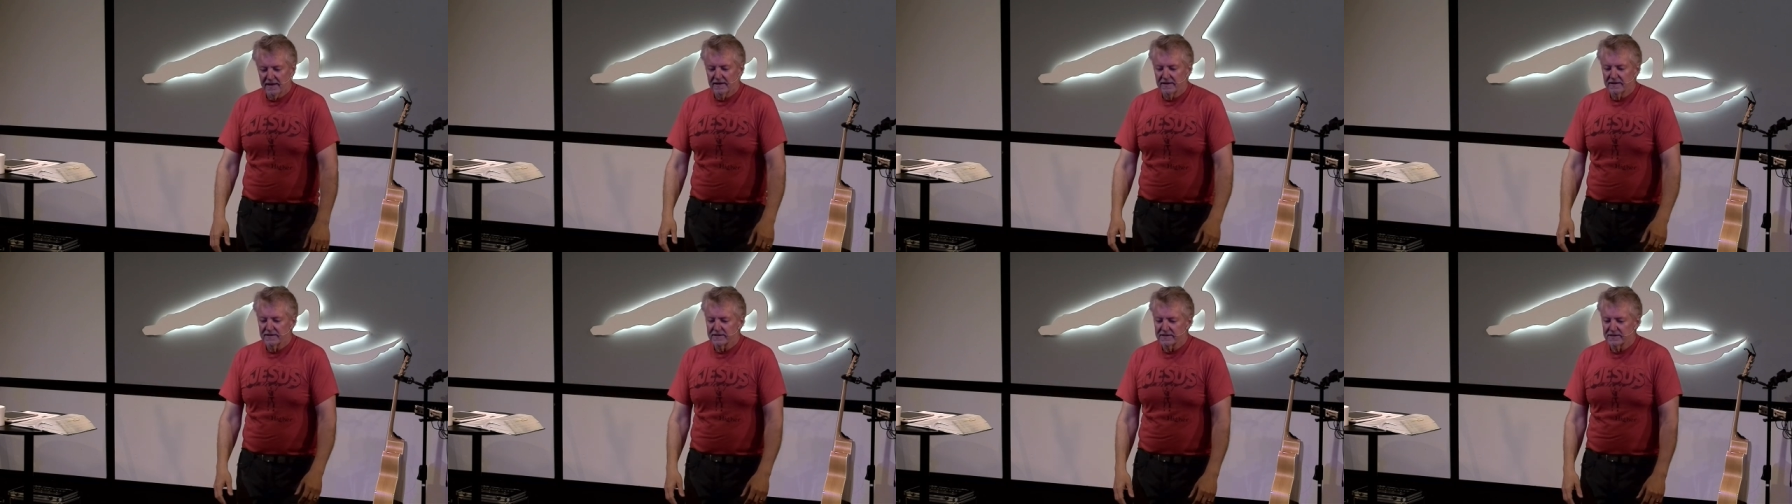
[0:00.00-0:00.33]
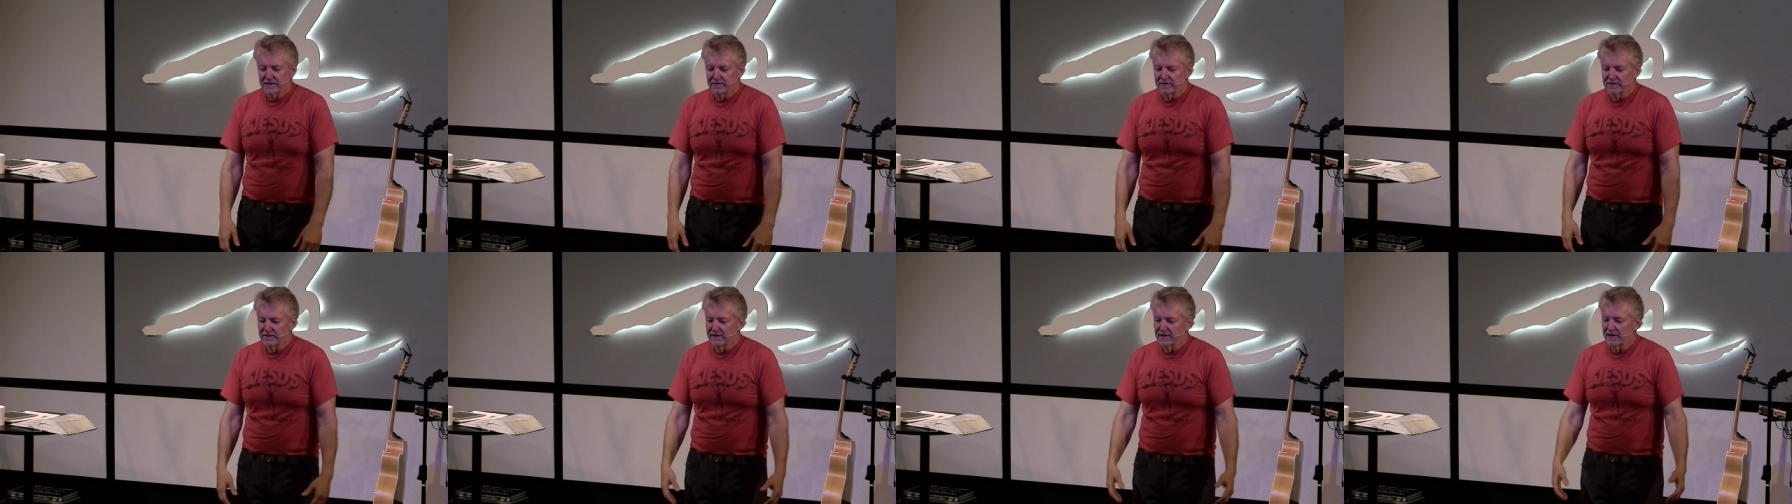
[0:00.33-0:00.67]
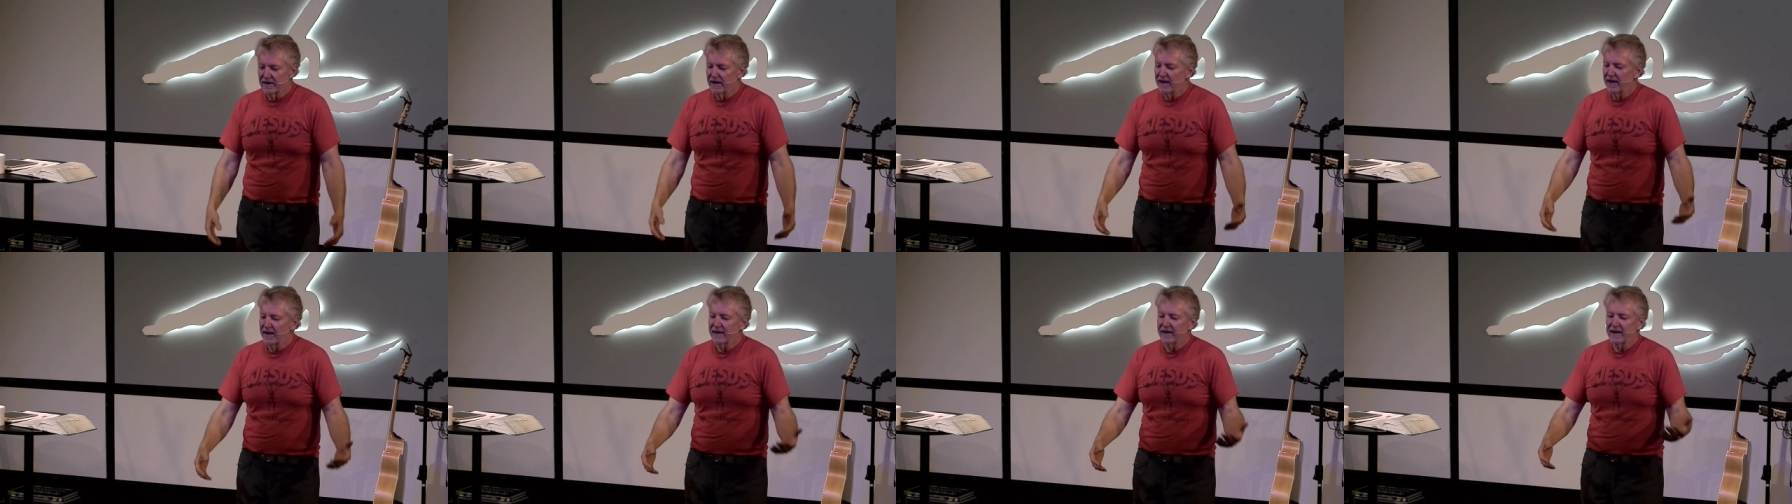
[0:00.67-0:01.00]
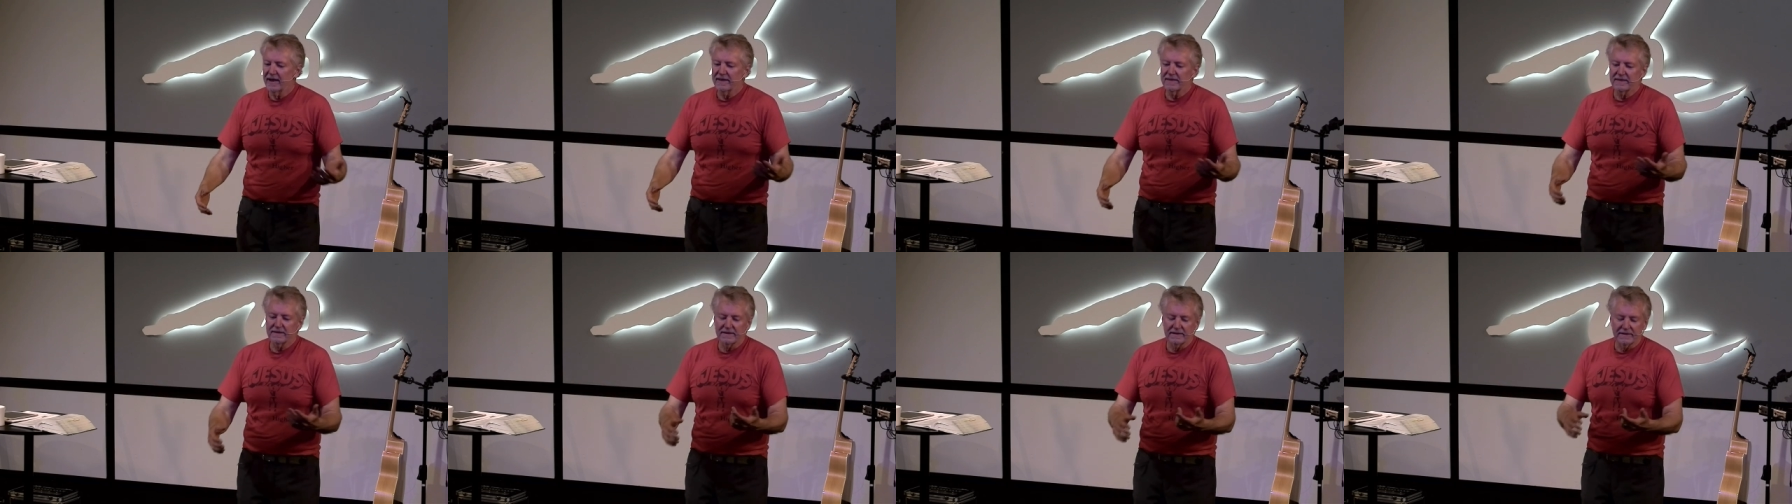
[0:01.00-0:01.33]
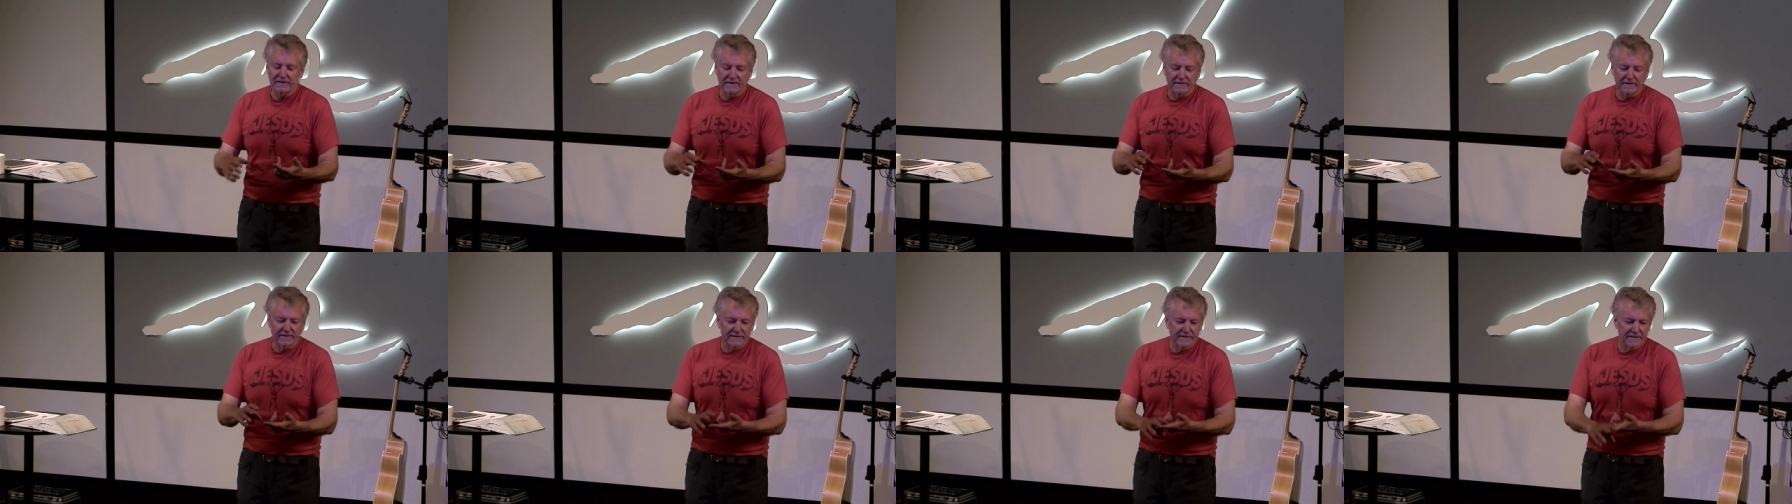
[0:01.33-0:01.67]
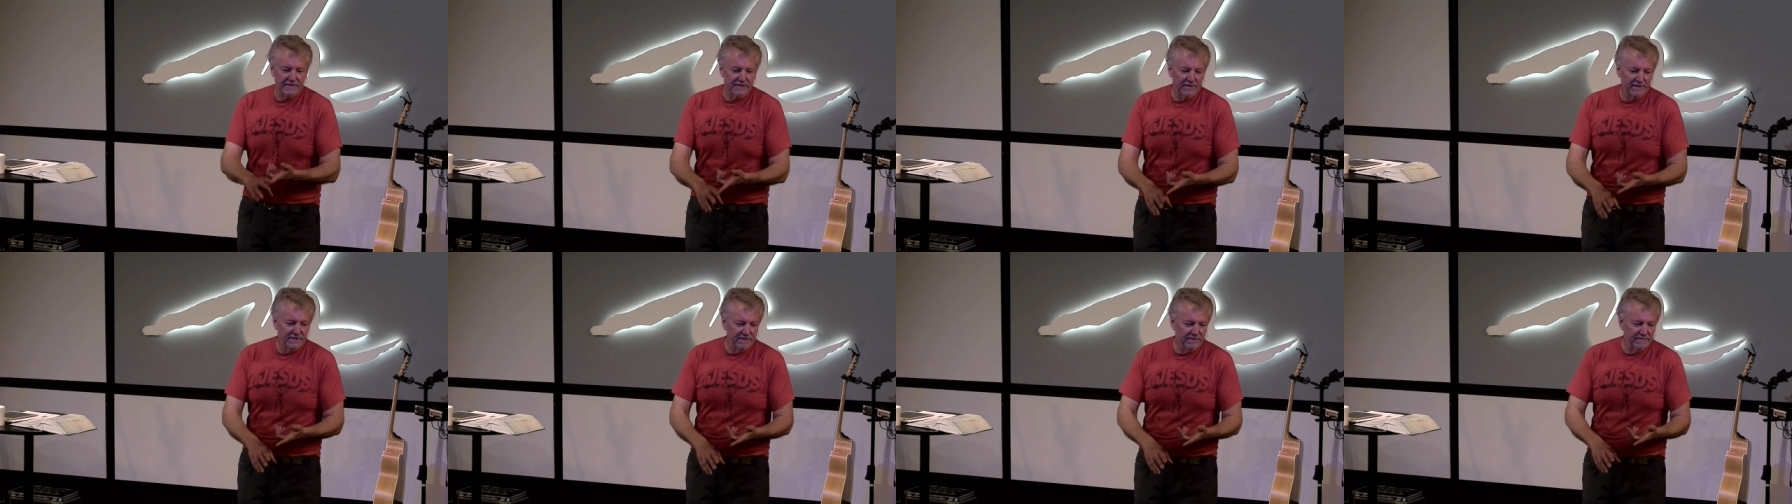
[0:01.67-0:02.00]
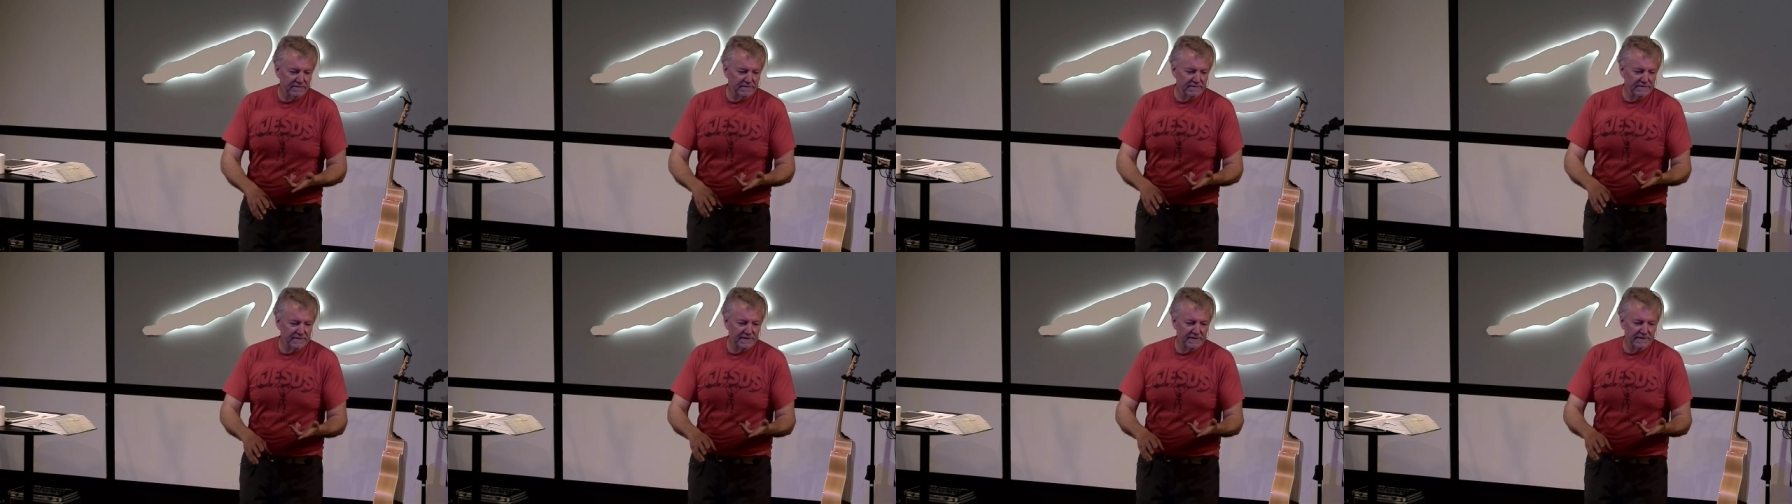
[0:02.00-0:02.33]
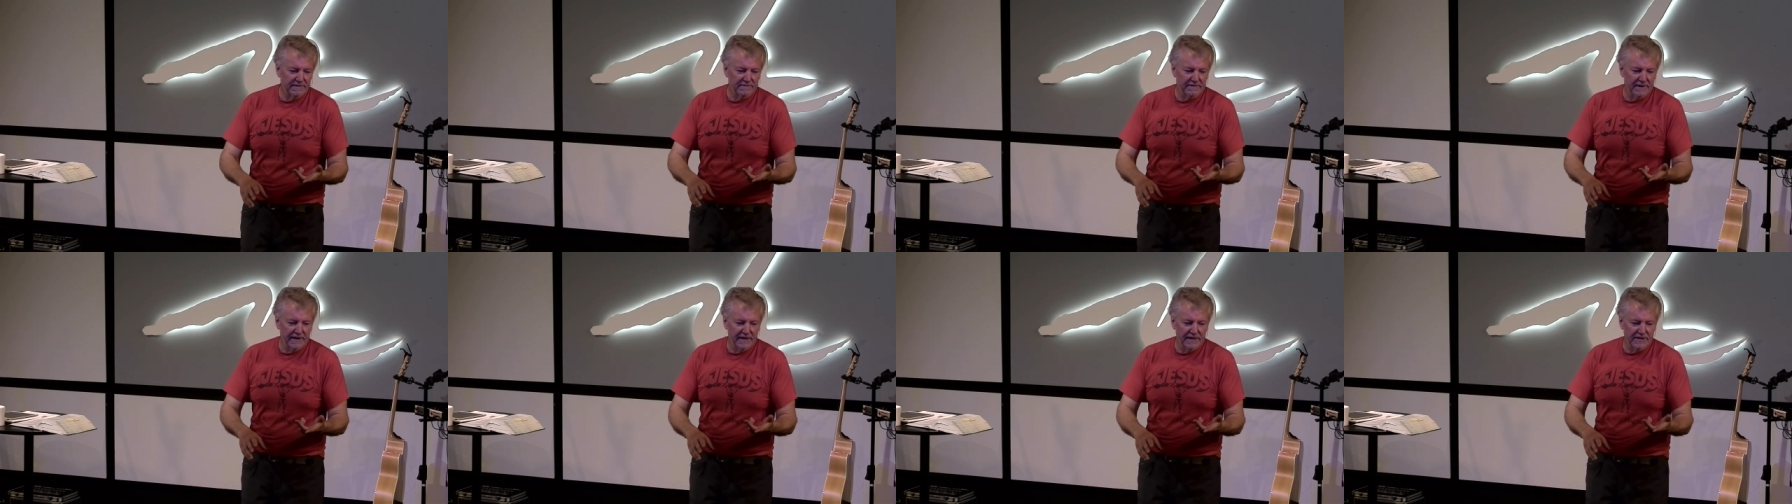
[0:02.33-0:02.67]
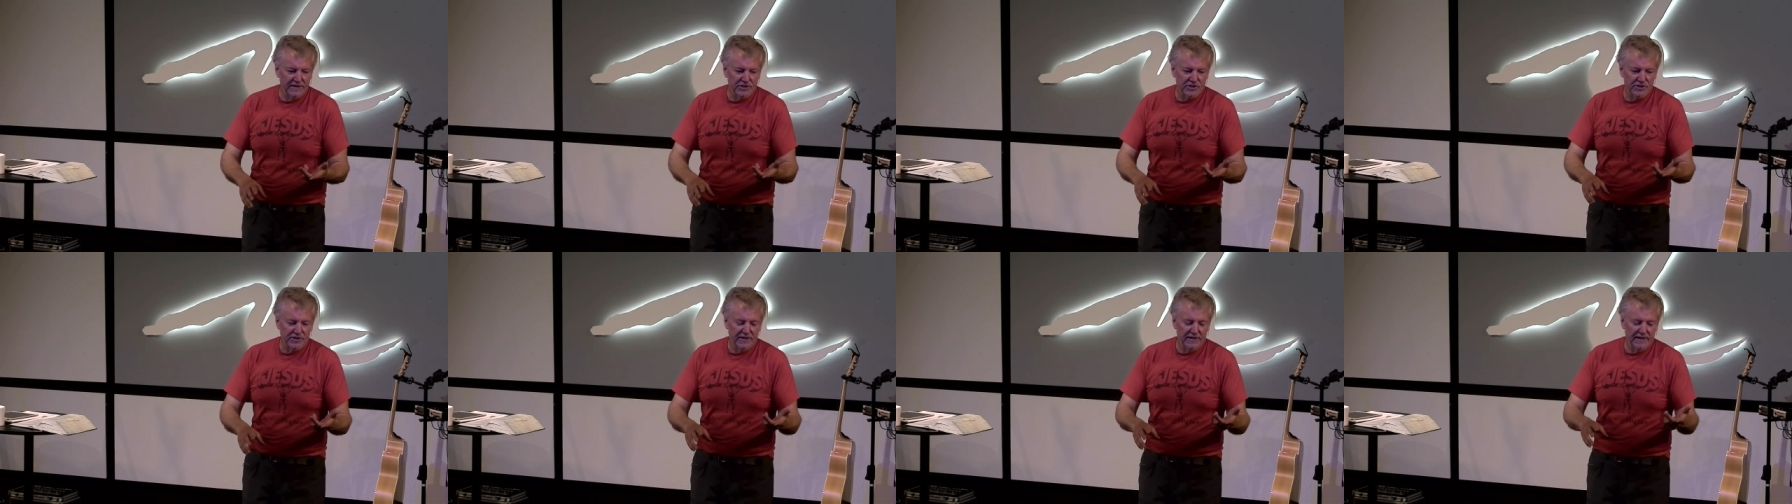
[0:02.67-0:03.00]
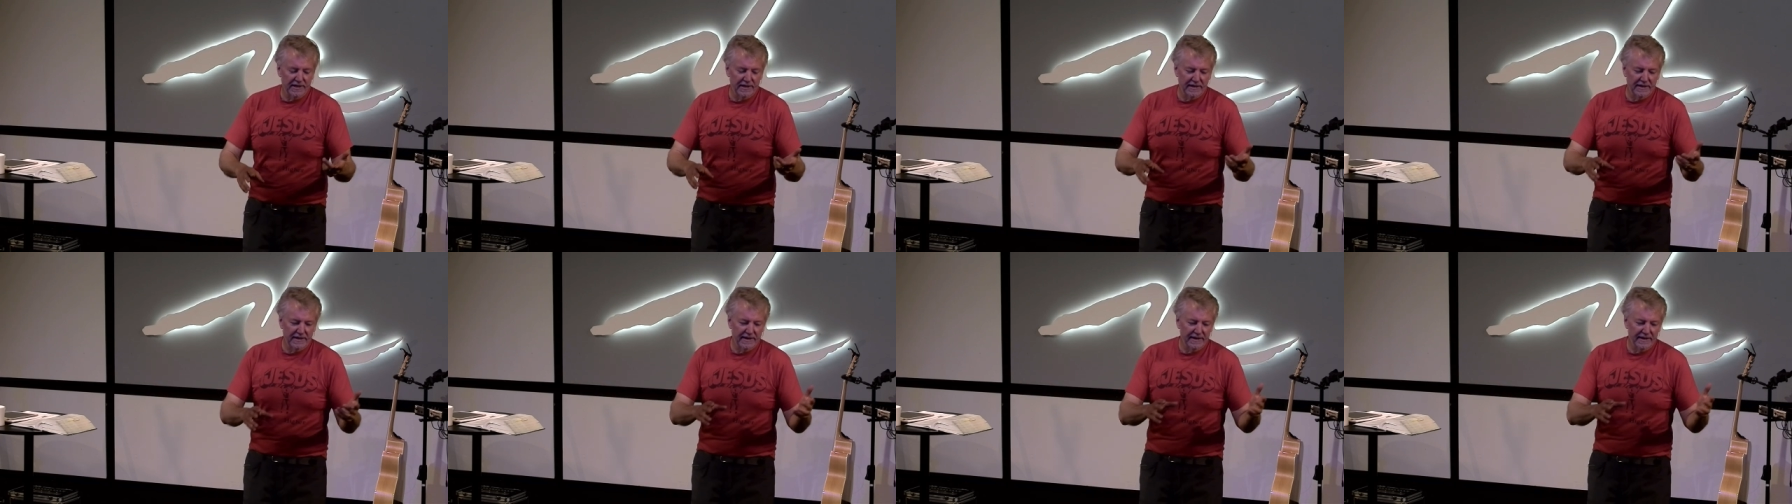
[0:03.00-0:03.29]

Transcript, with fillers: So I got the stove range in,